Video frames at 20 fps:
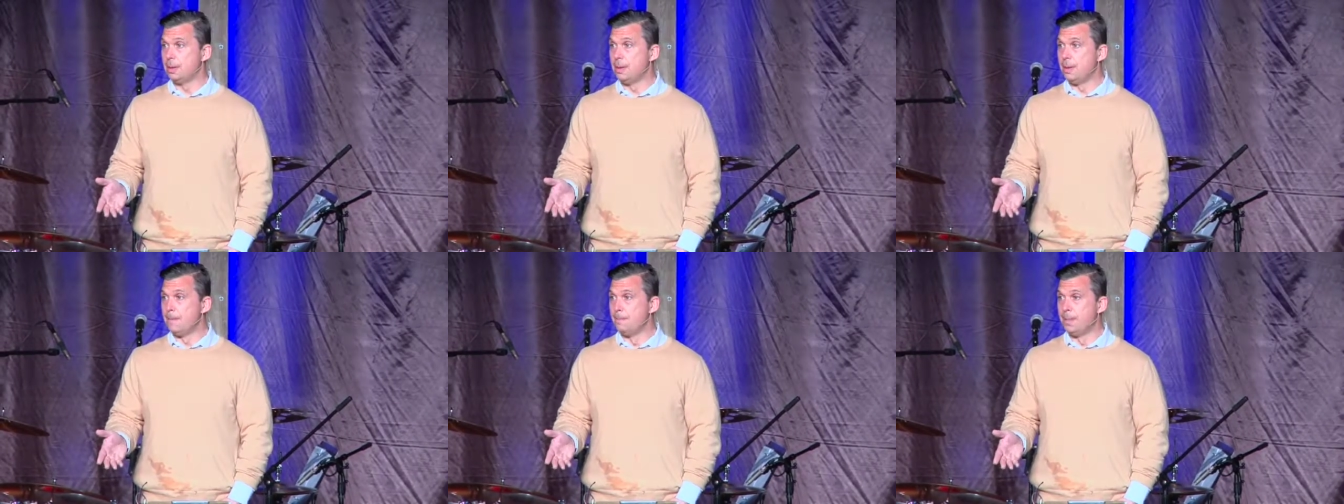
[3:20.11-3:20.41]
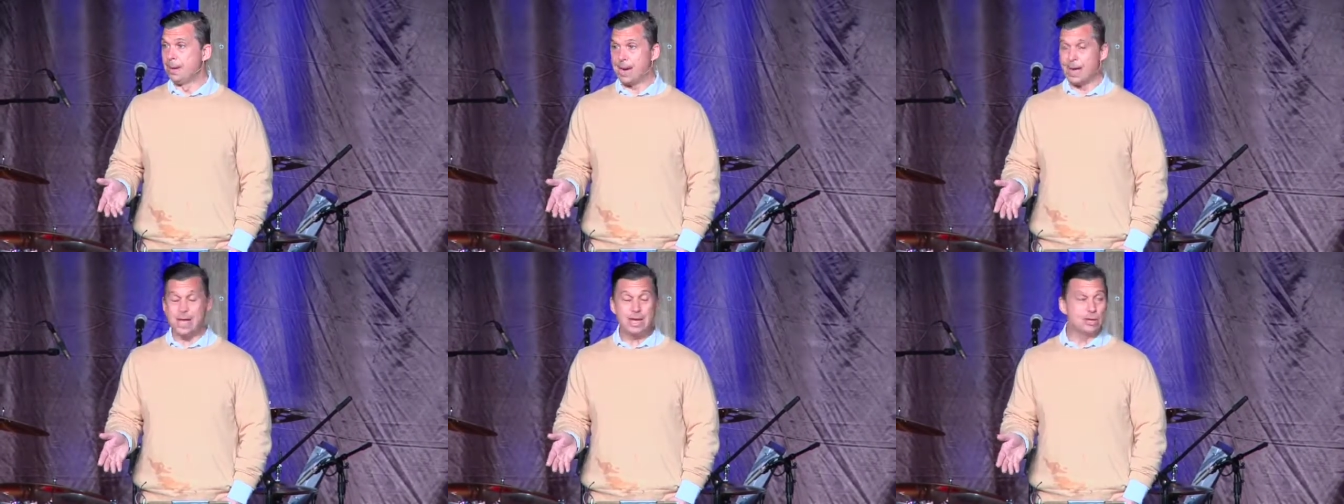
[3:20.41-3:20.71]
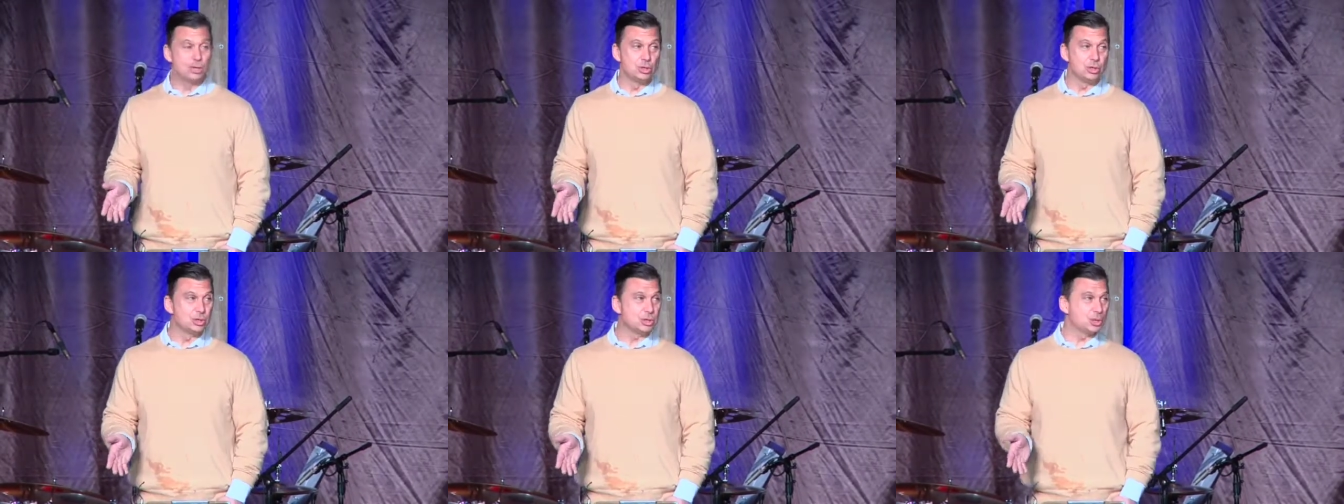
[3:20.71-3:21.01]
But I can
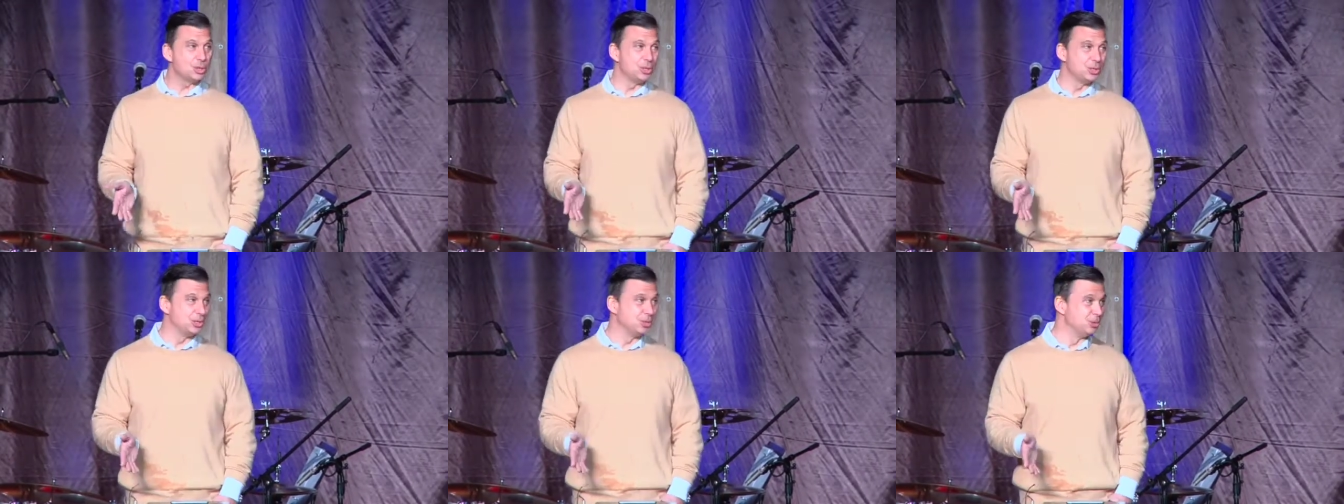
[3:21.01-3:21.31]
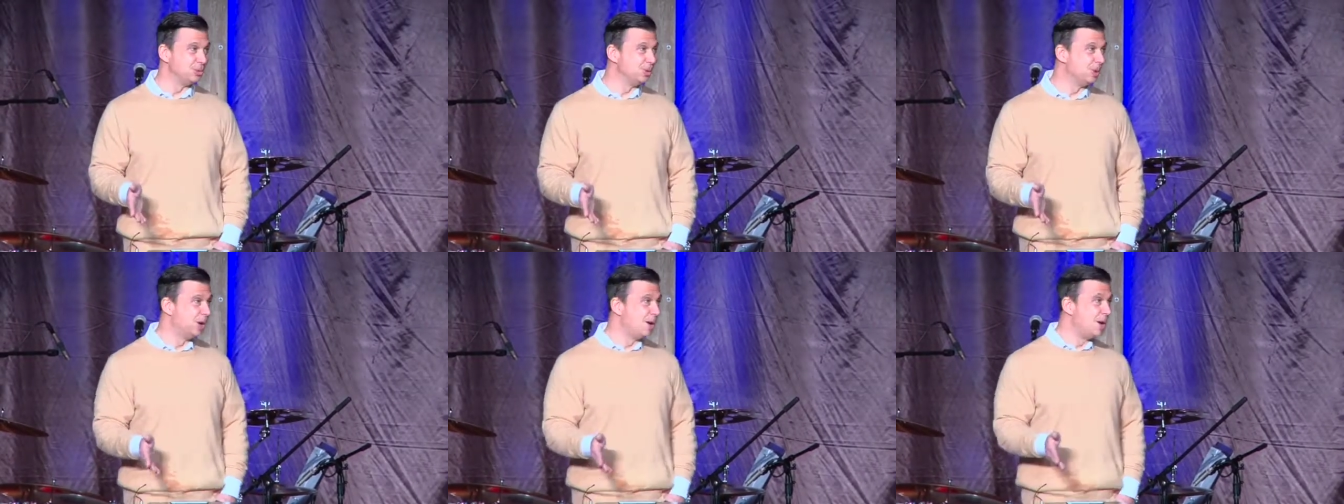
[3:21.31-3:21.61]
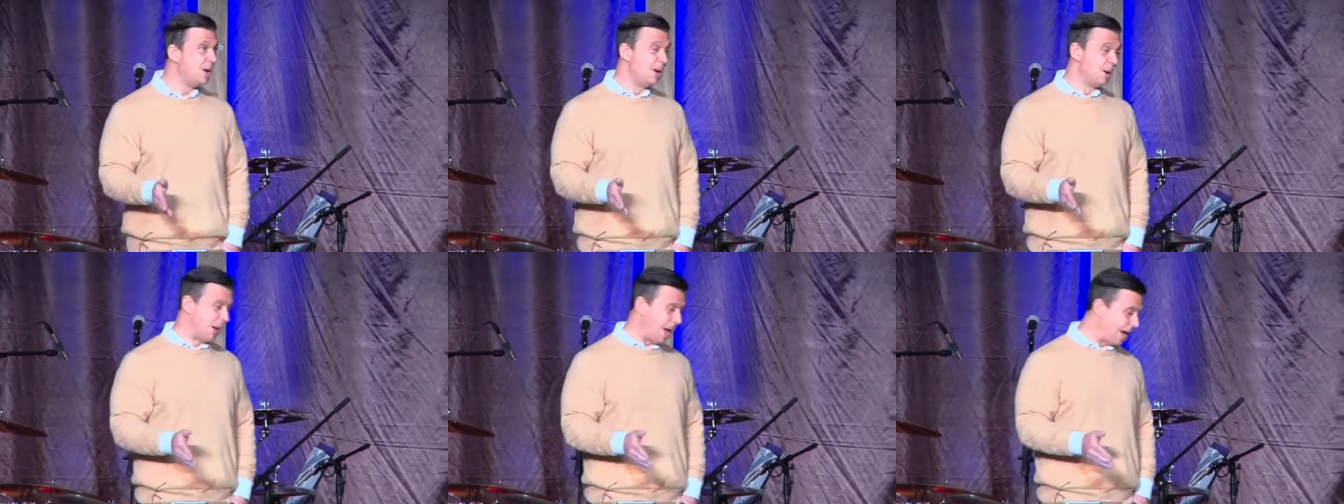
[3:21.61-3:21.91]
assure you,
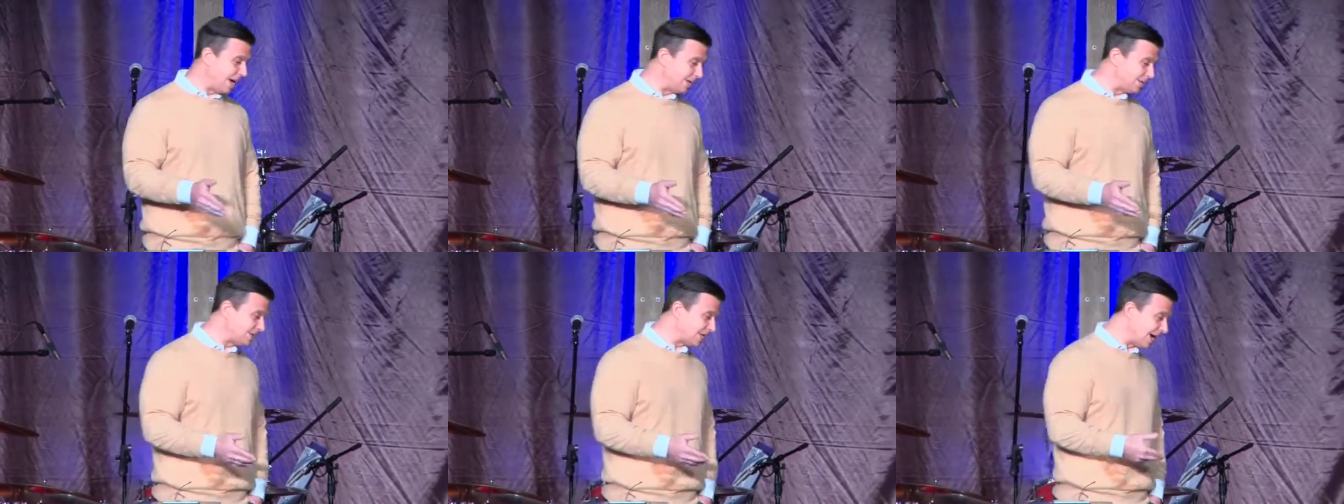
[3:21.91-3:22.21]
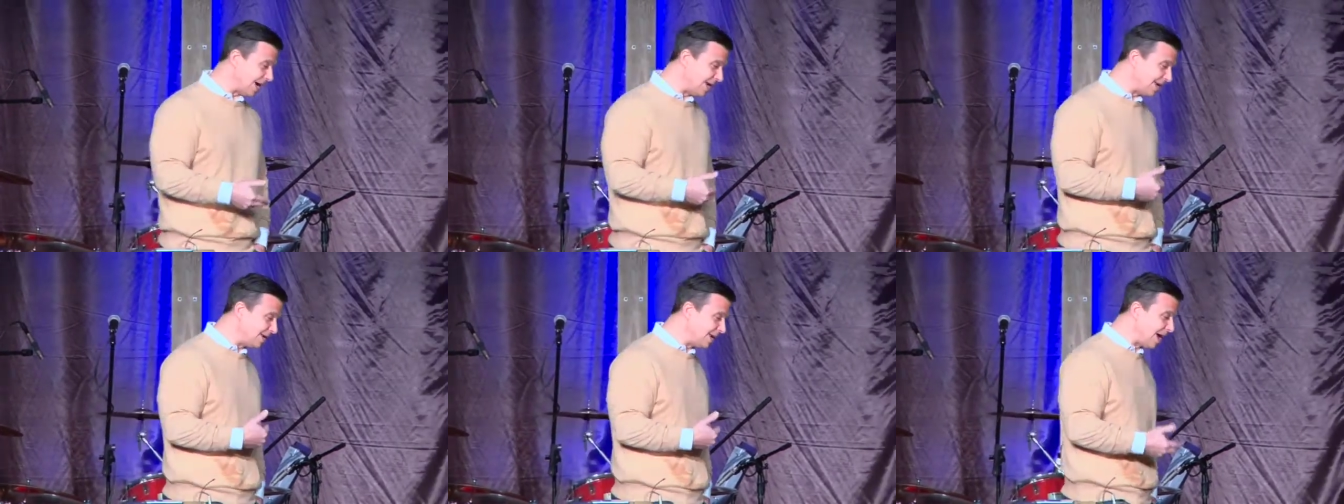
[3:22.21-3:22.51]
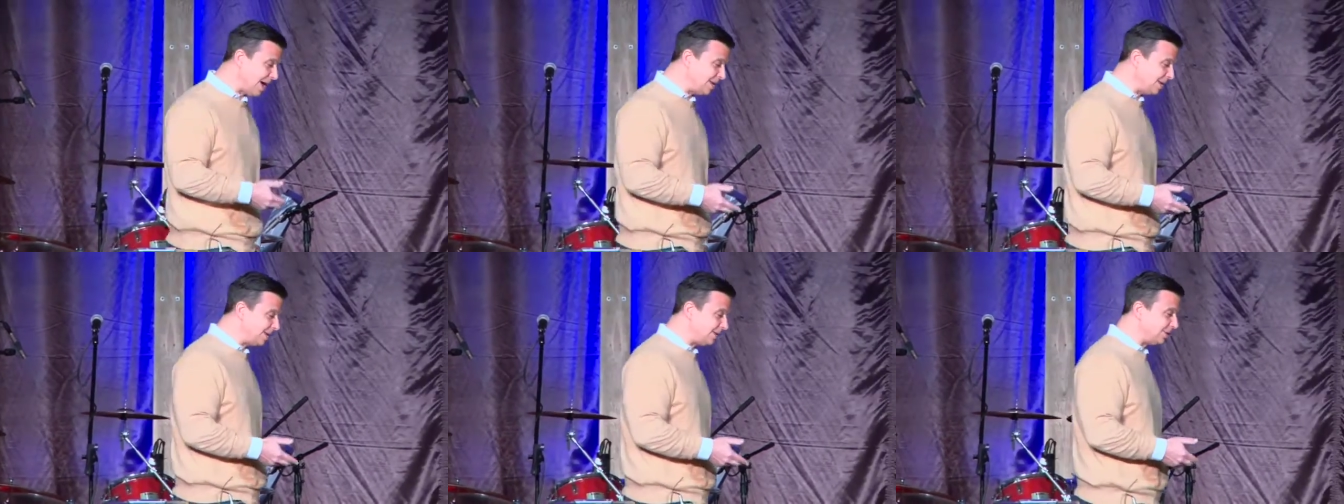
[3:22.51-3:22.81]
as I
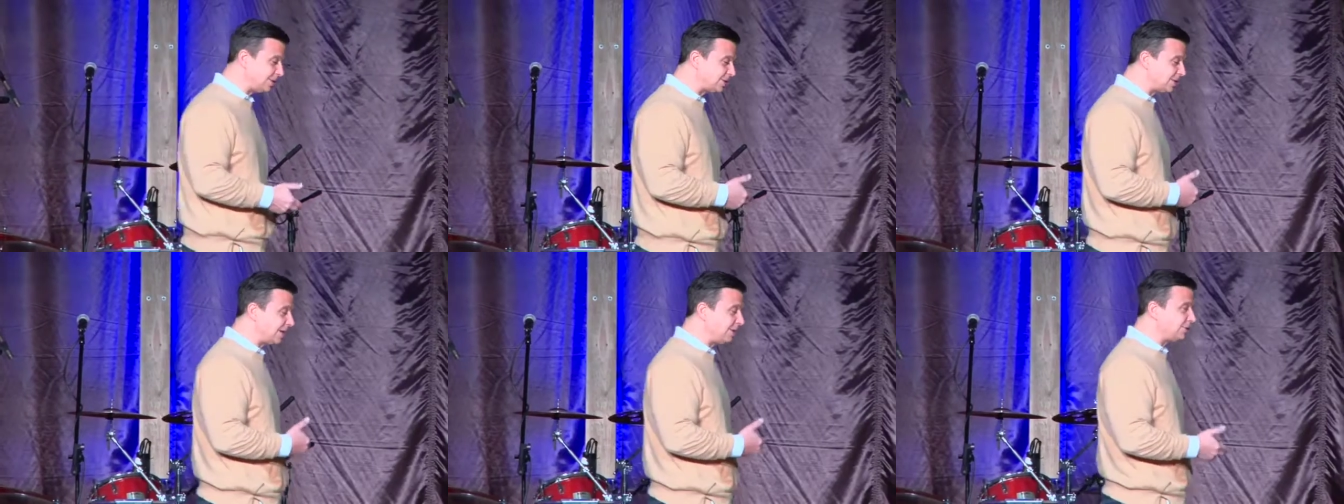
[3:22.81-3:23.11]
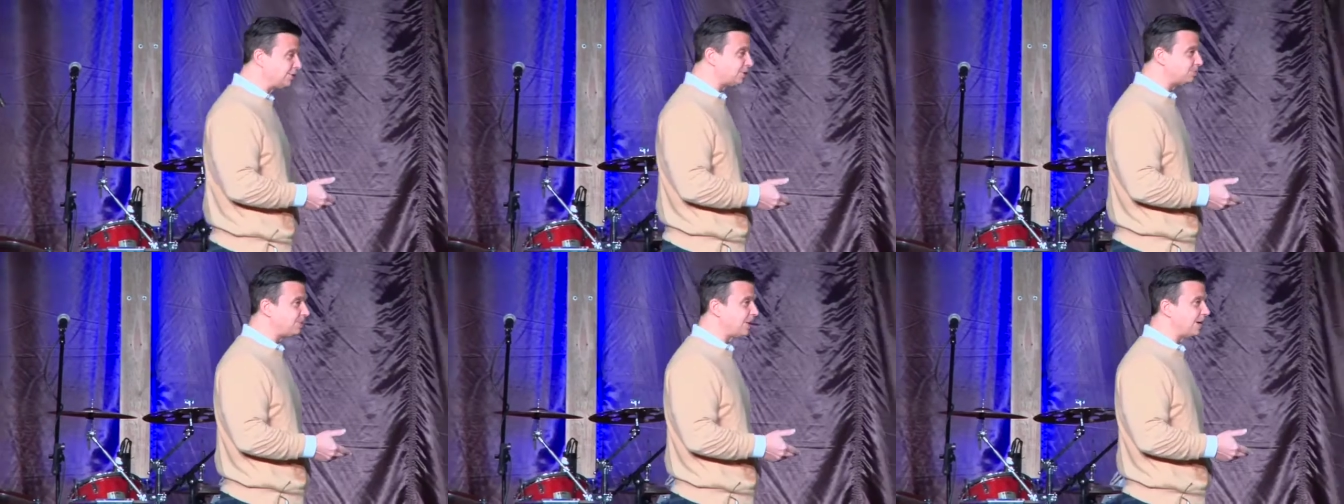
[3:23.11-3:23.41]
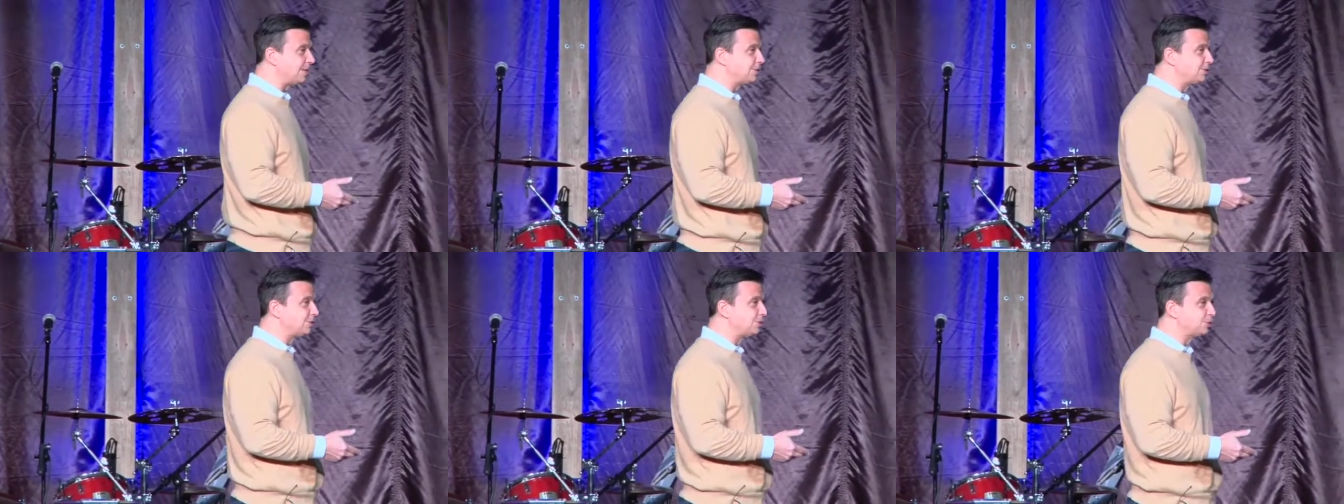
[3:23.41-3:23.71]
got in and studied this
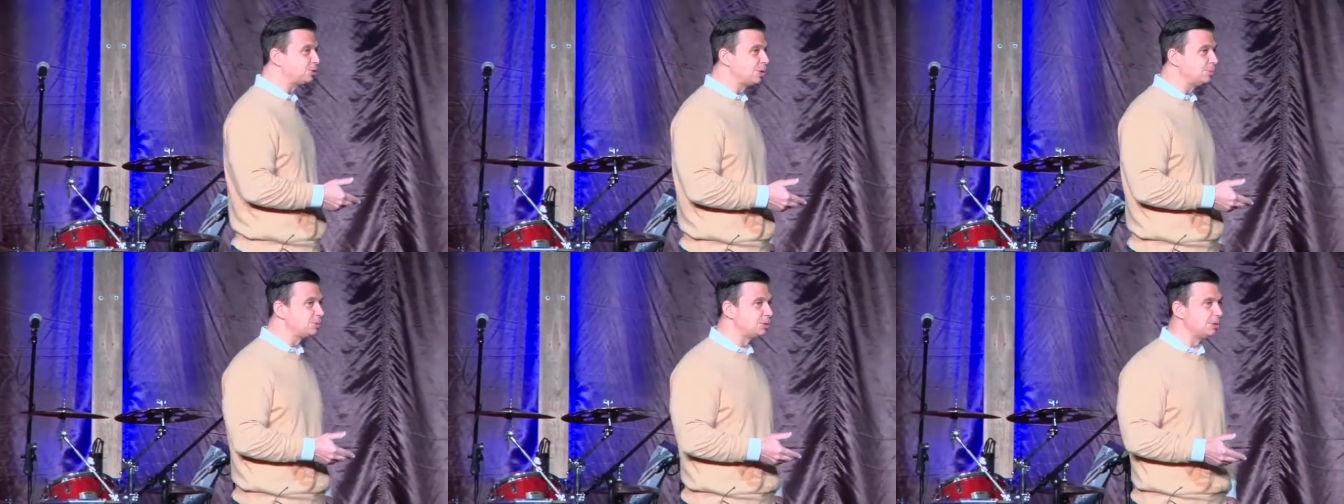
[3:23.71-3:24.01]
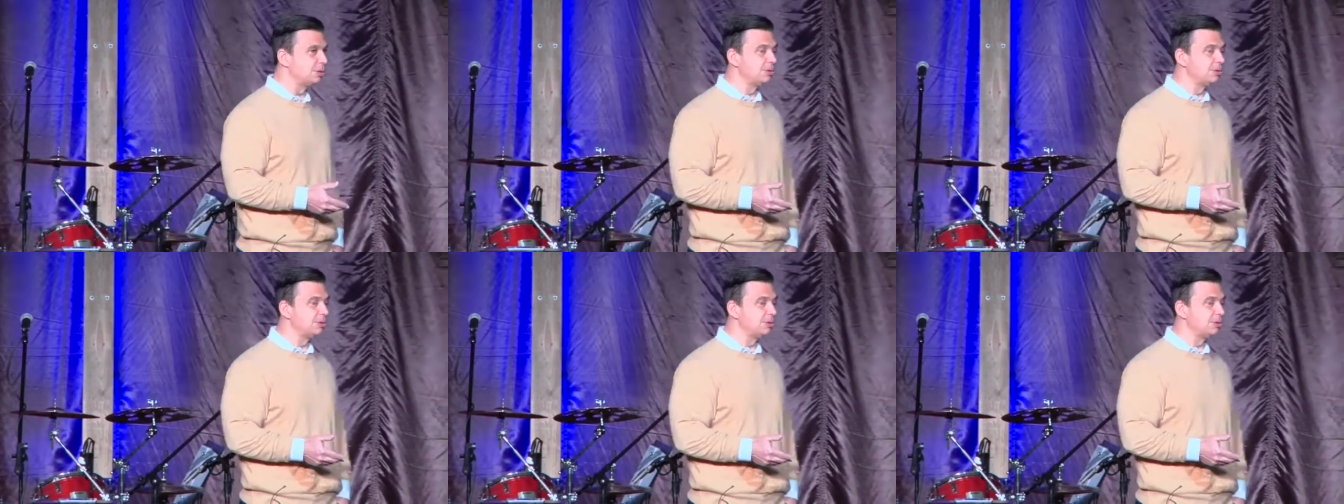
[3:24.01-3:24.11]
passage of Scripture,